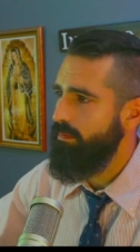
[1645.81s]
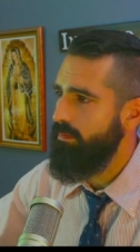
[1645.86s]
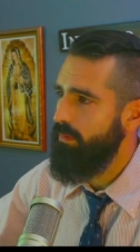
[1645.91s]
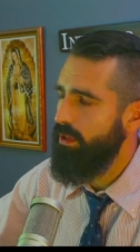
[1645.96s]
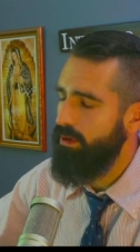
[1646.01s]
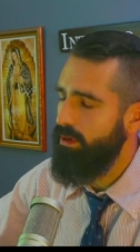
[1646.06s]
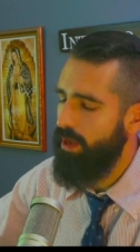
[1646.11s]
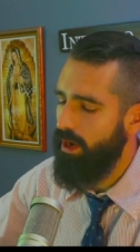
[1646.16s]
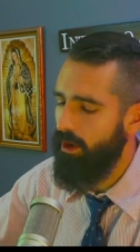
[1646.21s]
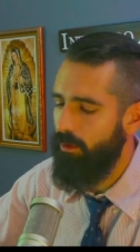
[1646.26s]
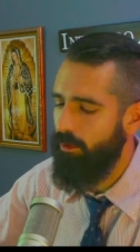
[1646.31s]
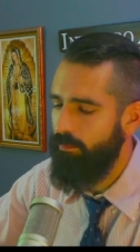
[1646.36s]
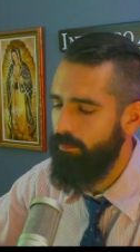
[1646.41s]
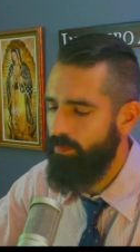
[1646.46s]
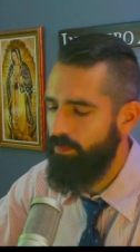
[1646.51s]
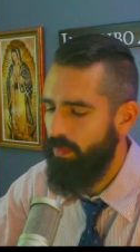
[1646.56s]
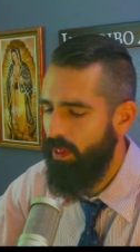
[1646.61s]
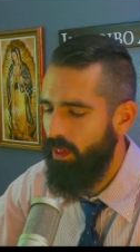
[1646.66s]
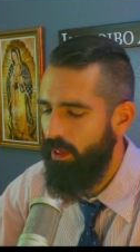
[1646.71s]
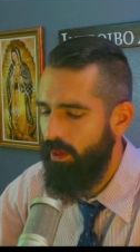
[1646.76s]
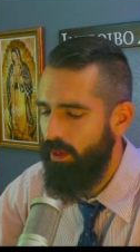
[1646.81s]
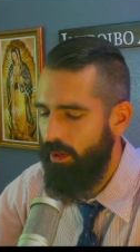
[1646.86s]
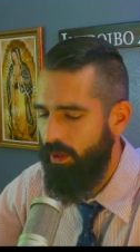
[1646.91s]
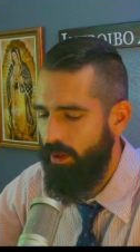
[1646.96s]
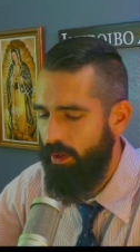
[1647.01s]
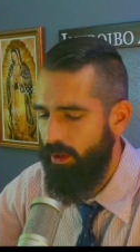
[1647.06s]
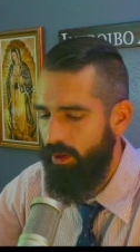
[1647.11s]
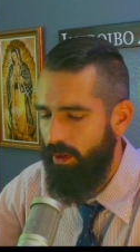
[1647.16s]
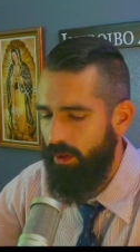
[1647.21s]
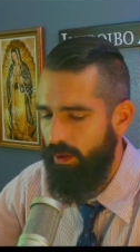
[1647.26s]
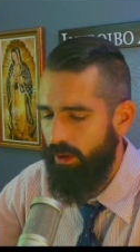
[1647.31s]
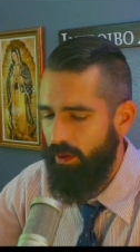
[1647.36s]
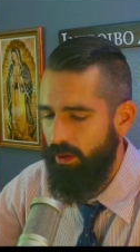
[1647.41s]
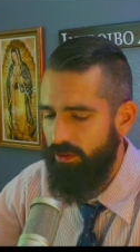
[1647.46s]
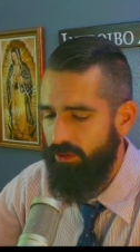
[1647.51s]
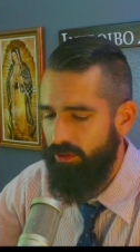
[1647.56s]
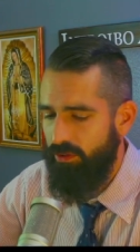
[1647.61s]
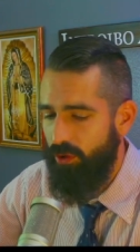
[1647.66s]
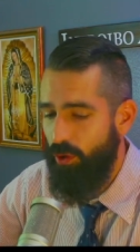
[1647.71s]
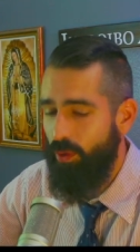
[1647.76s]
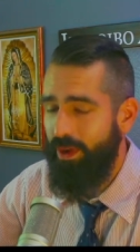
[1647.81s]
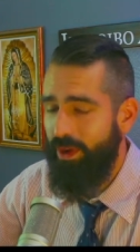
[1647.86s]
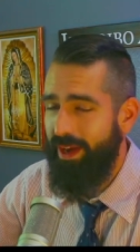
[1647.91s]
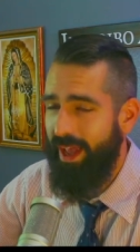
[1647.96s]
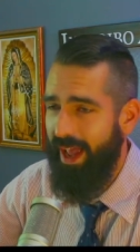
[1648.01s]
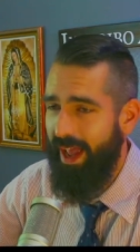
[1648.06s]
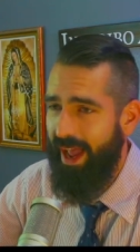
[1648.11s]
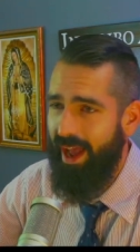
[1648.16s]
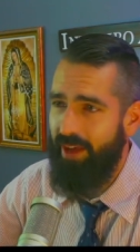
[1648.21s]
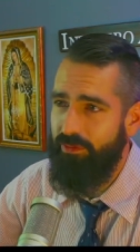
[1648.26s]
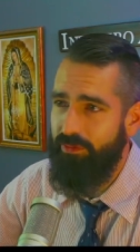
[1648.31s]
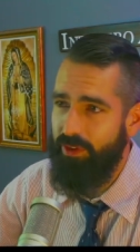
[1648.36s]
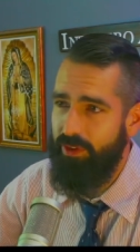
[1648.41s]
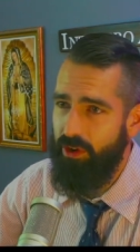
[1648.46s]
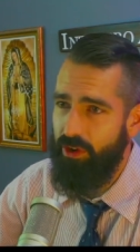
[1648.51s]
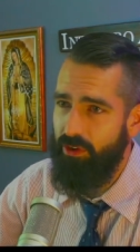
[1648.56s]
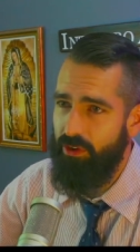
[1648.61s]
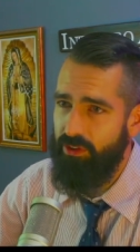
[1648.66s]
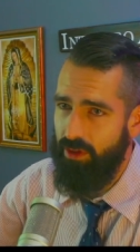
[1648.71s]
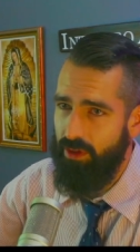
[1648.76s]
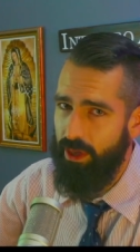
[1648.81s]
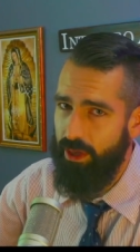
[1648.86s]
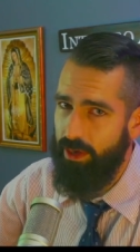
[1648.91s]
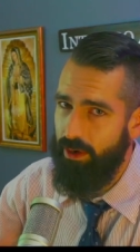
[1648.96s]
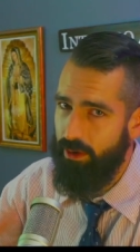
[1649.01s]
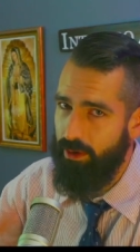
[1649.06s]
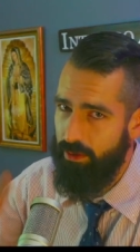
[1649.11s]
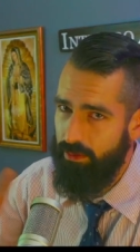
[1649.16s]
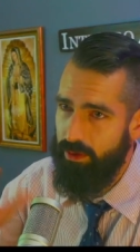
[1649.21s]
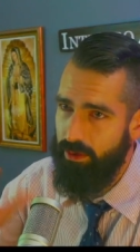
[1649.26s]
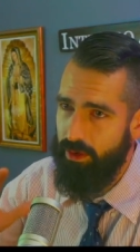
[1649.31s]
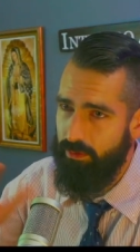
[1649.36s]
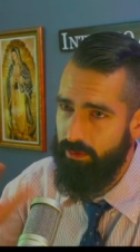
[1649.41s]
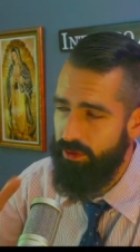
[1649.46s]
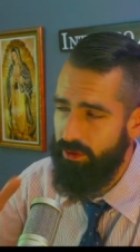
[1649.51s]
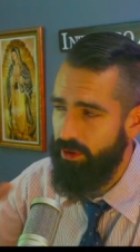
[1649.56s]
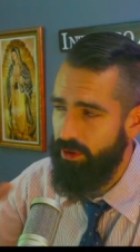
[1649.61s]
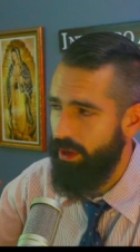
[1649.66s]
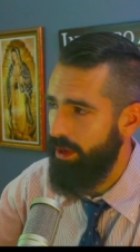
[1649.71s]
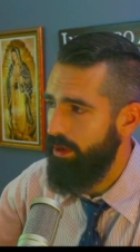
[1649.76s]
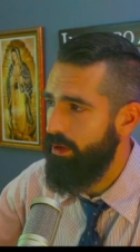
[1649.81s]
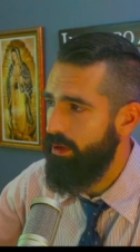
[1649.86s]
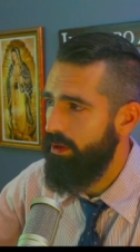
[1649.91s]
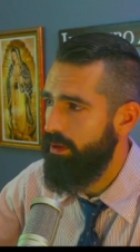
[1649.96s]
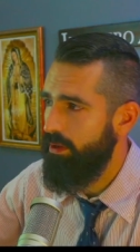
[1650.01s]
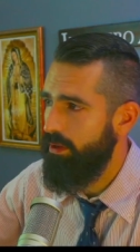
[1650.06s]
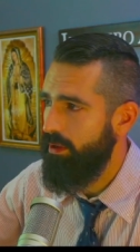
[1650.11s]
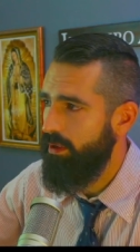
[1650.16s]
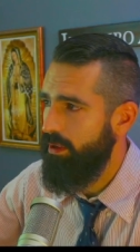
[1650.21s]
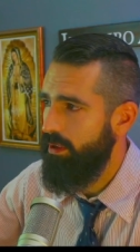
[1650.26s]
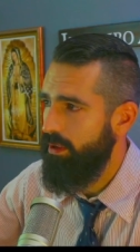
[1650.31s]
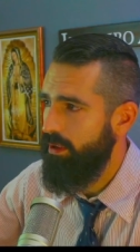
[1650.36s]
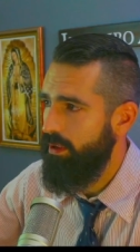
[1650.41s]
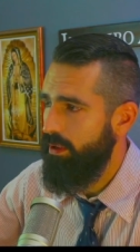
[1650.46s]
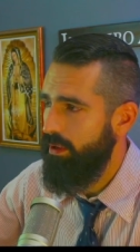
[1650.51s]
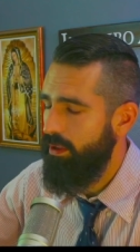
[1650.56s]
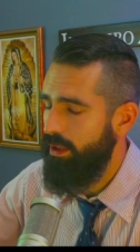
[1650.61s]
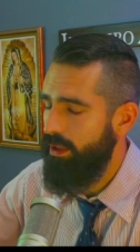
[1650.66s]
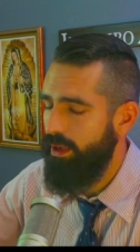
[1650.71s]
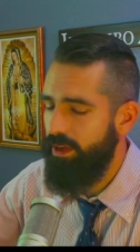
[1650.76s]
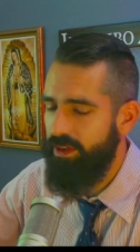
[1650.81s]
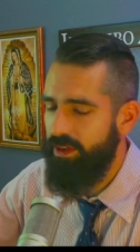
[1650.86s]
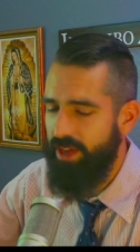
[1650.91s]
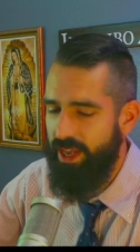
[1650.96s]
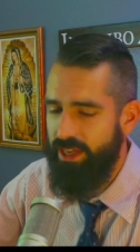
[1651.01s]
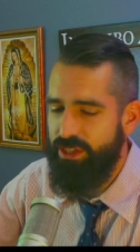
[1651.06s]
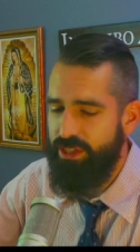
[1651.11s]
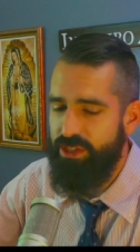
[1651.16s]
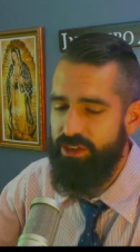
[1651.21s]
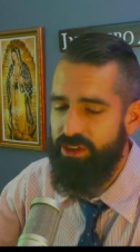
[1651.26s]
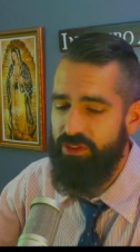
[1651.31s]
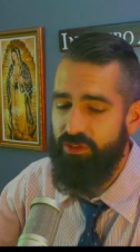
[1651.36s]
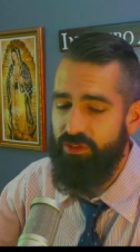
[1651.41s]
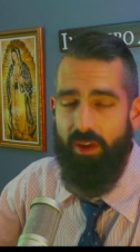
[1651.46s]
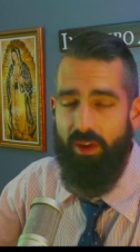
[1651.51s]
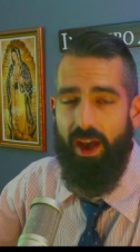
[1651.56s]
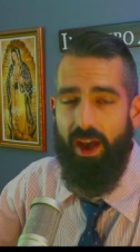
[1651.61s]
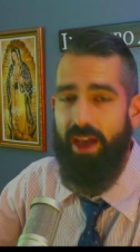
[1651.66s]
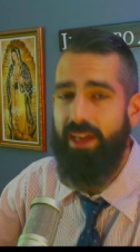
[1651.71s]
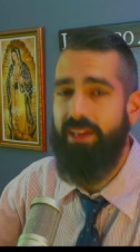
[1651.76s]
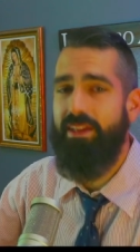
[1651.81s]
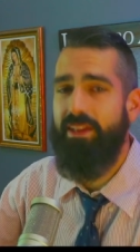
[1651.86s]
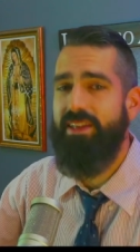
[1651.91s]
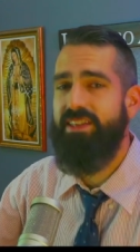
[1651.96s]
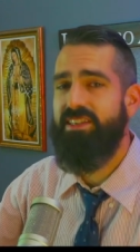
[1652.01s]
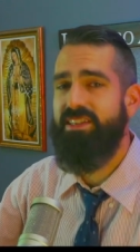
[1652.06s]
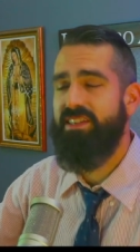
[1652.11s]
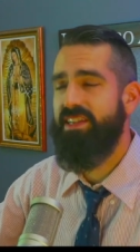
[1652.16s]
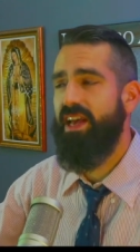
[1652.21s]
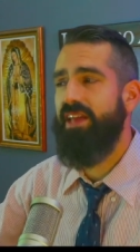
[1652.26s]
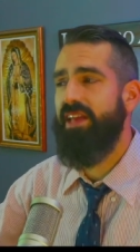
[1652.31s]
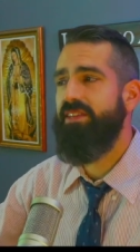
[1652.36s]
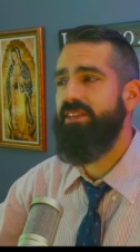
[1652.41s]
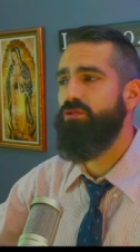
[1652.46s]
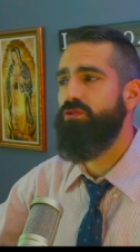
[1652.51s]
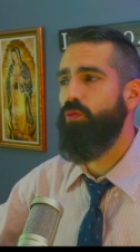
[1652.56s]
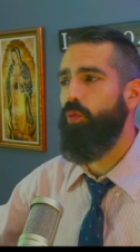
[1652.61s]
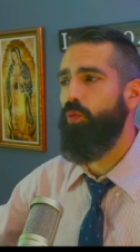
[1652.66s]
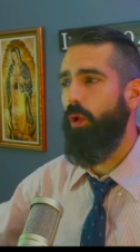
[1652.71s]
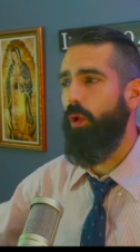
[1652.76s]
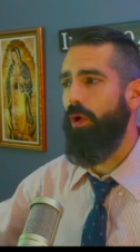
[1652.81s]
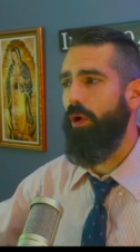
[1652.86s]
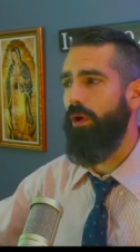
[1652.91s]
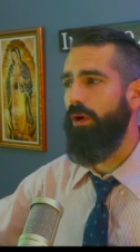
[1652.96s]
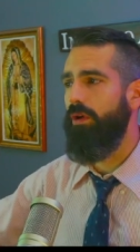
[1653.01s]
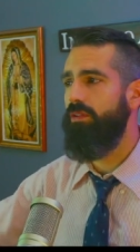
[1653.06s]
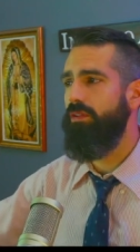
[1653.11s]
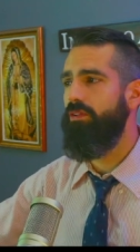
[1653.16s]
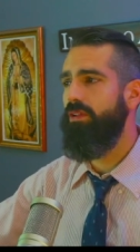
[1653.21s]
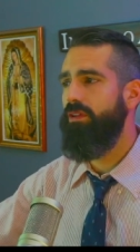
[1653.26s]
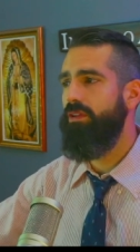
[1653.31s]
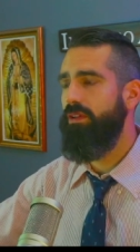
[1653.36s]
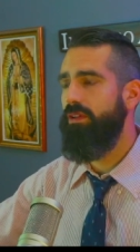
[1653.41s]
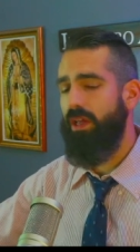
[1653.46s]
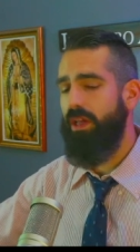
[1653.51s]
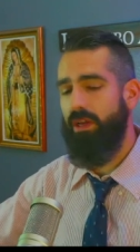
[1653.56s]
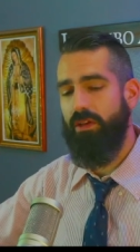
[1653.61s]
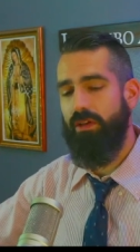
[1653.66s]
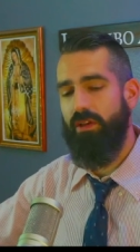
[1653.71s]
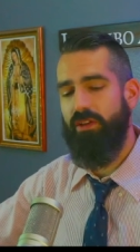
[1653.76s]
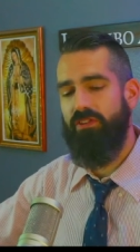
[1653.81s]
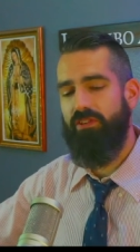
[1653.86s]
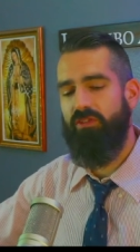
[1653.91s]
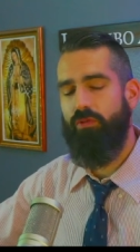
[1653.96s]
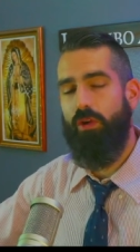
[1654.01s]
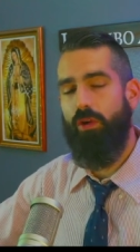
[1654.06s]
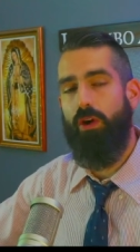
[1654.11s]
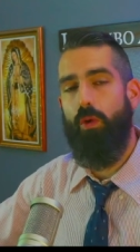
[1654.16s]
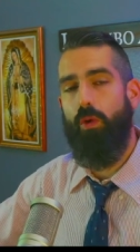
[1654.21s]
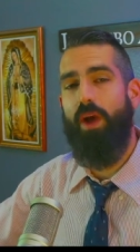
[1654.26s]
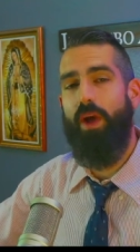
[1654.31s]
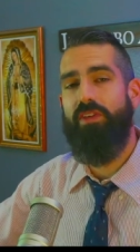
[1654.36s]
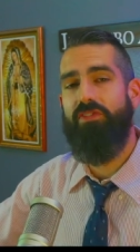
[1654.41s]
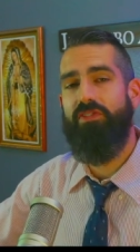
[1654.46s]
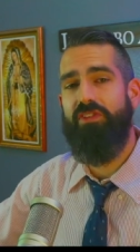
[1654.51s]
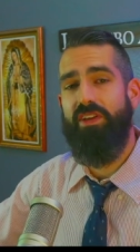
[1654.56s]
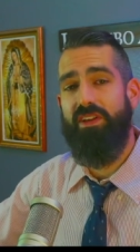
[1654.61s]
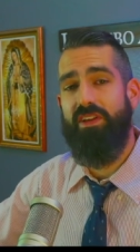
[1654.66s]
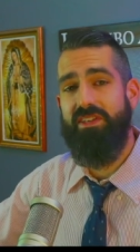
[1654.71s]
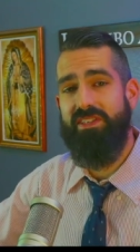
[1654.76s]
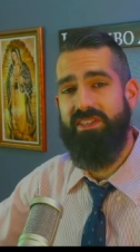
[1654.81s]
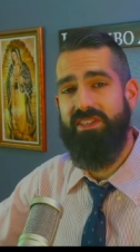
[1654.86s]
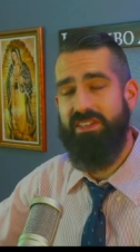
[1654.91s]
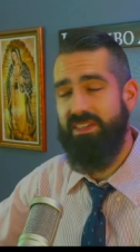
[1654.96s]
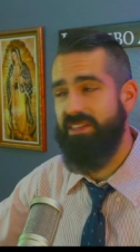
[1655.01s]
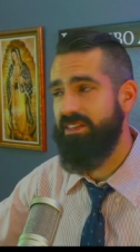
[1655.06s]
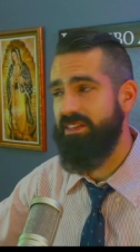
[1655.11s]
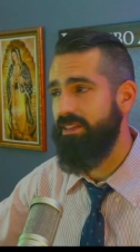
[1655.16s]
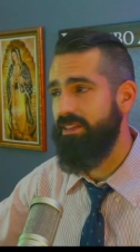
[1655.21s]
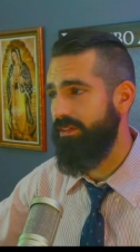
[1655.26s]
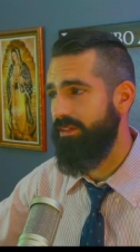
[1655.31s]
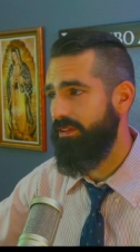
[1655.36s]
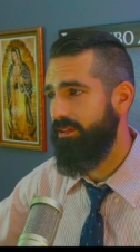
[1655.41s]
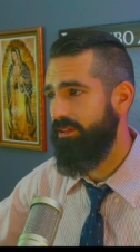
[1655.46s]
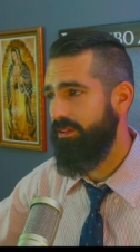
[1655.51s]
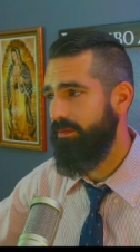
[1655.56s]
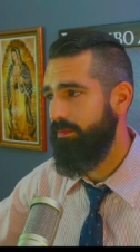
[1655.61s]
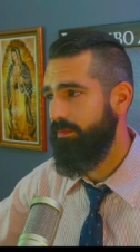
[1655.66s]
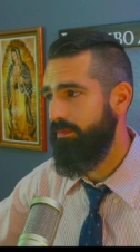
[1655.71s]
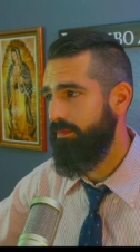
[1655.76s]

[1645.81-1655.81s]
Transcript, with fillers: Now, two and a half years later, give or take, Ignatius finally sends word to Nicholas requesting assistance.